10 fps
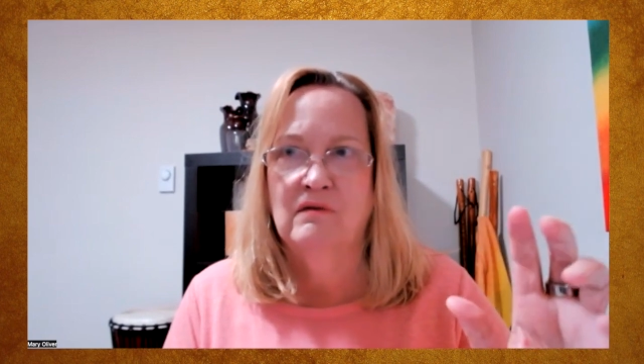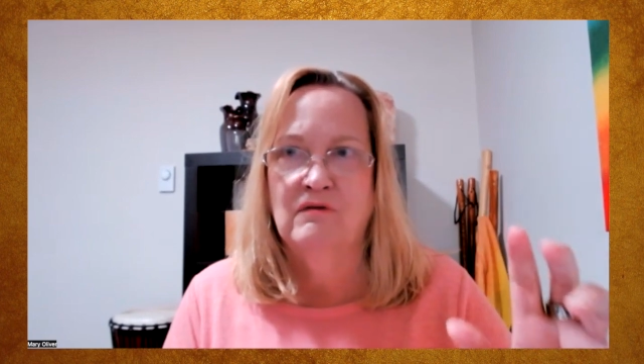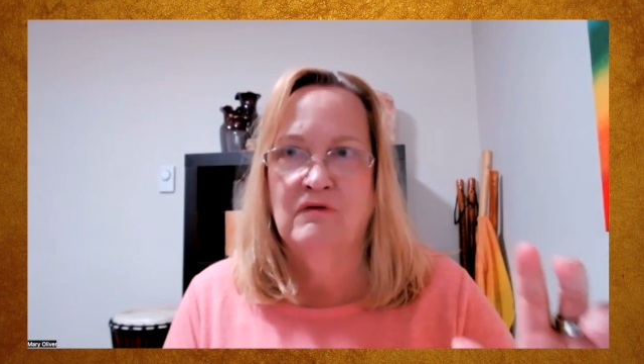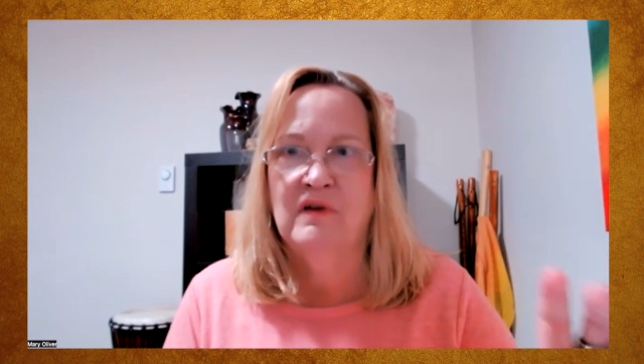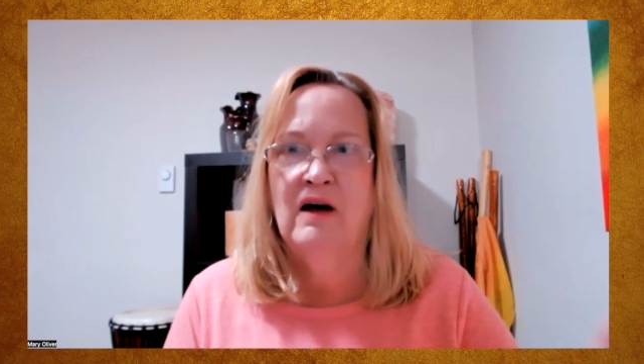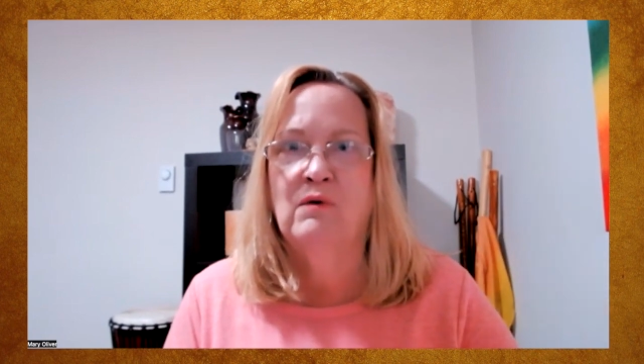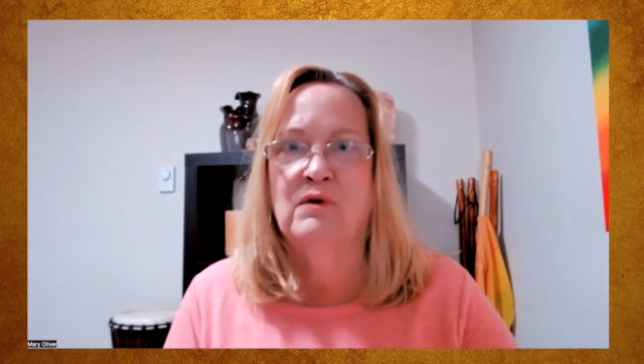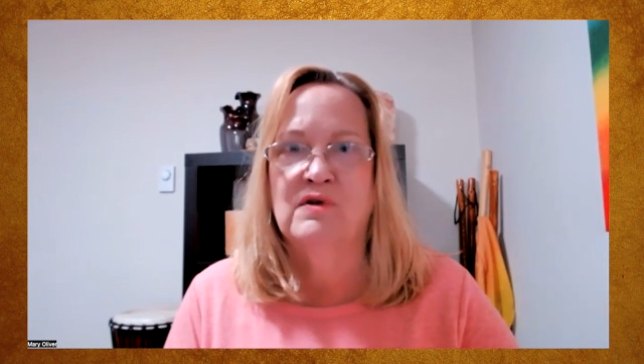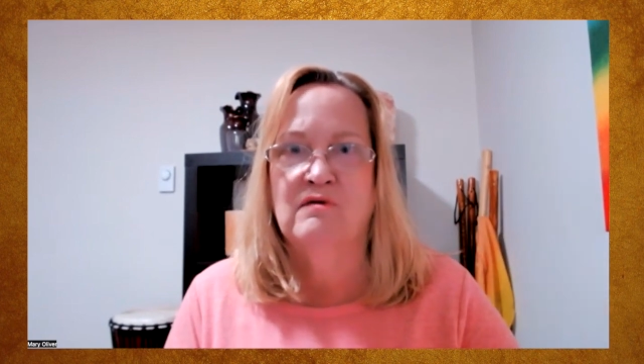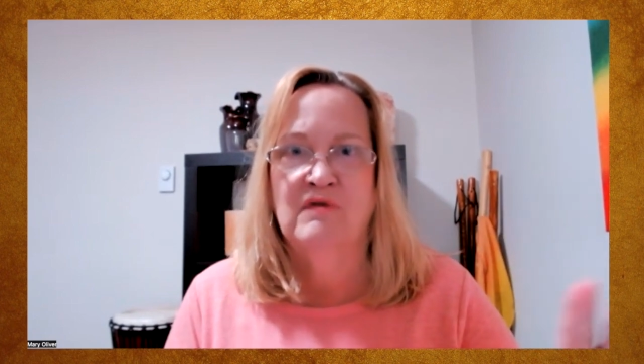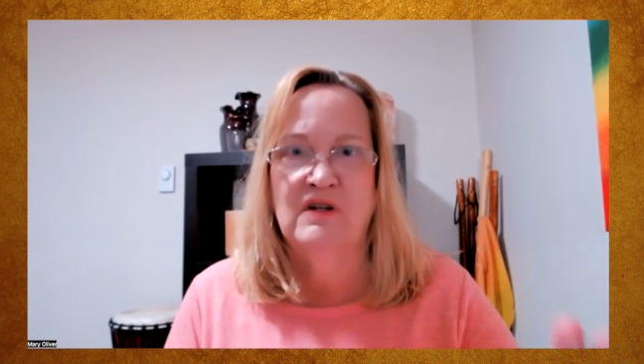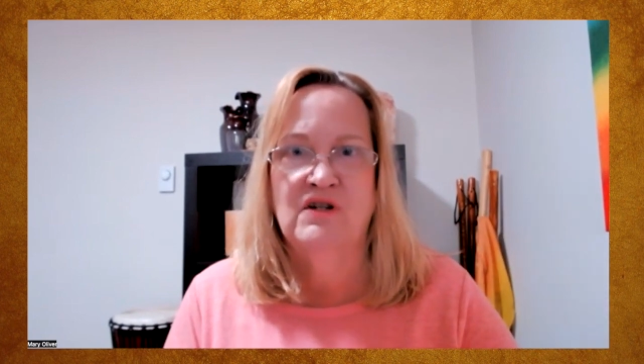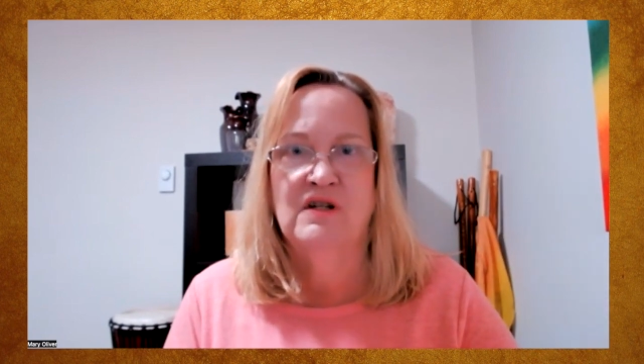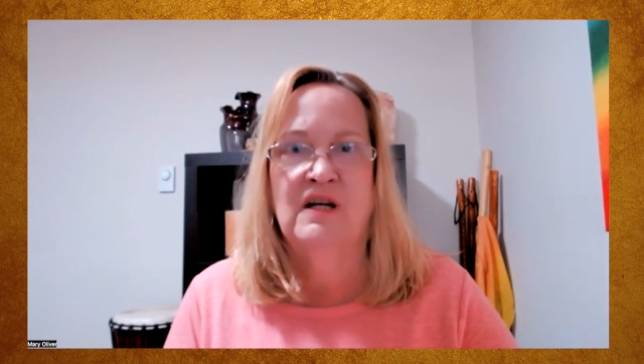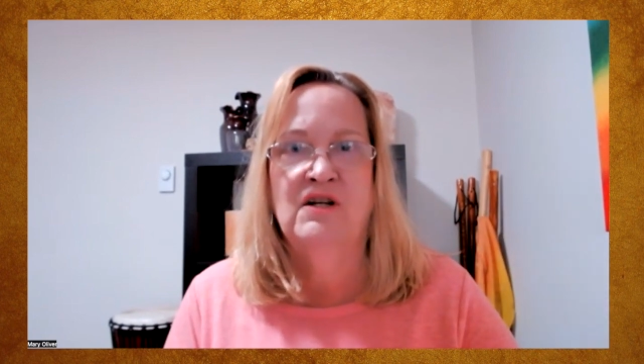flowers and
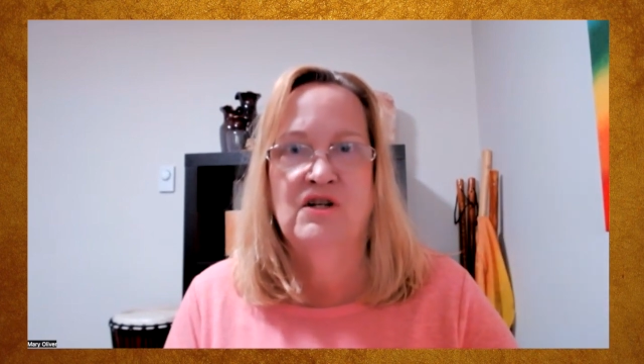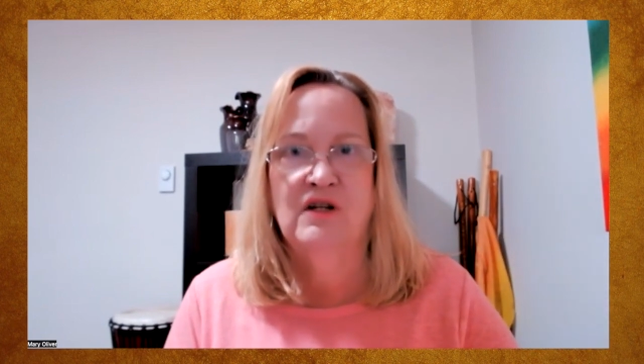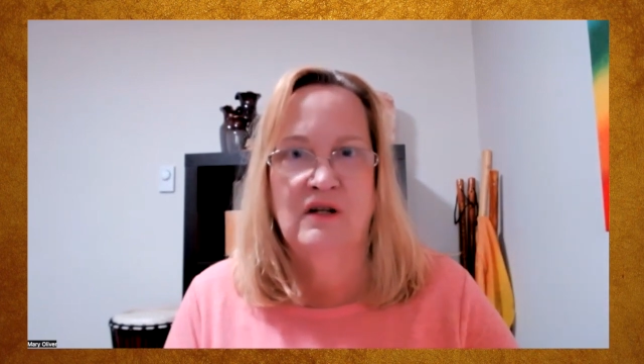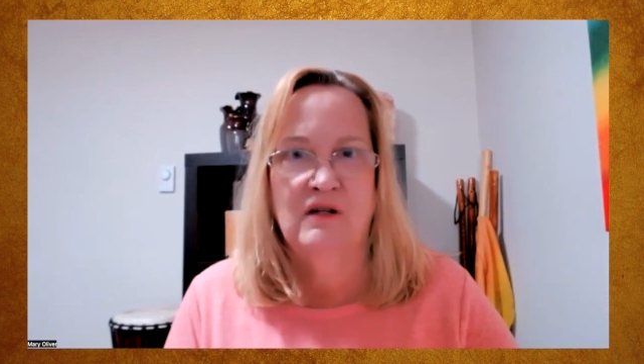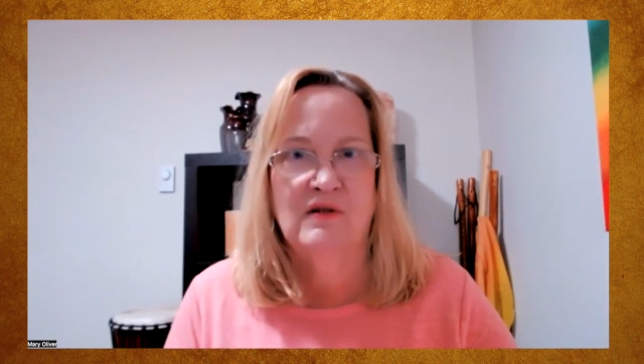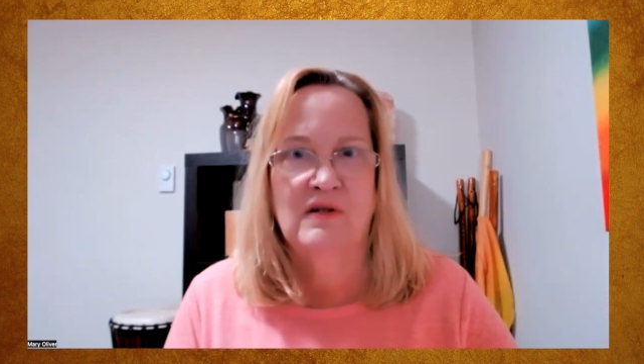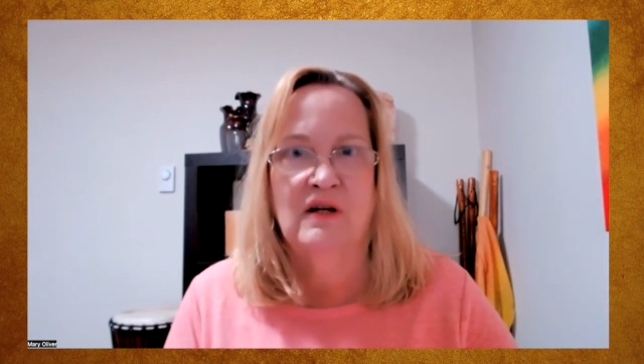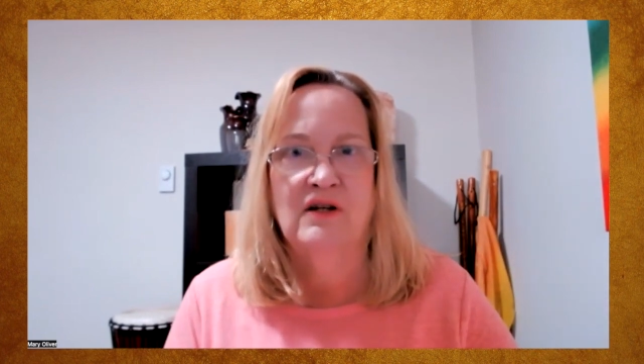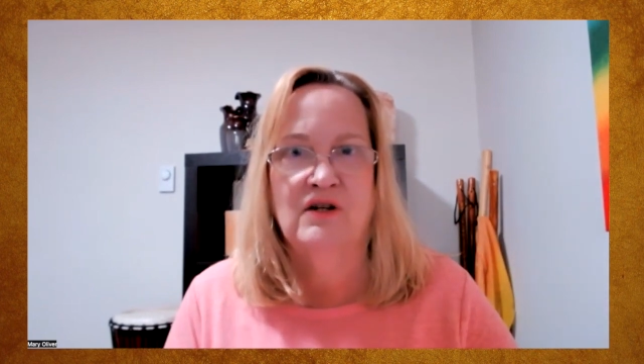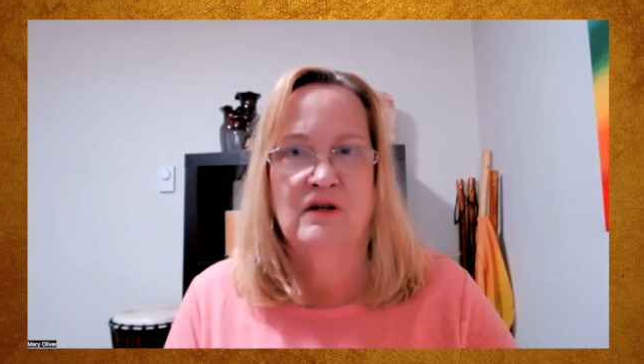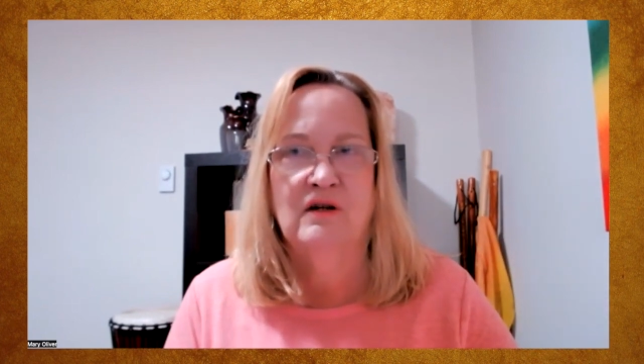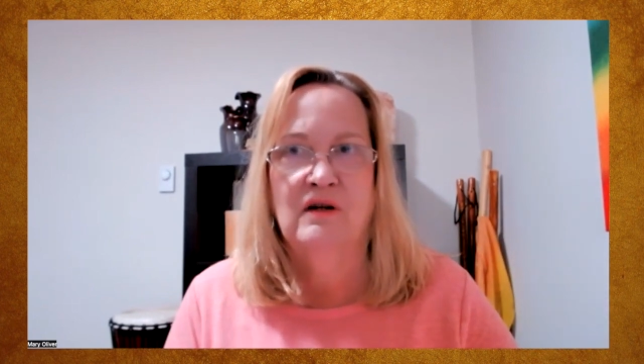vegetation and such,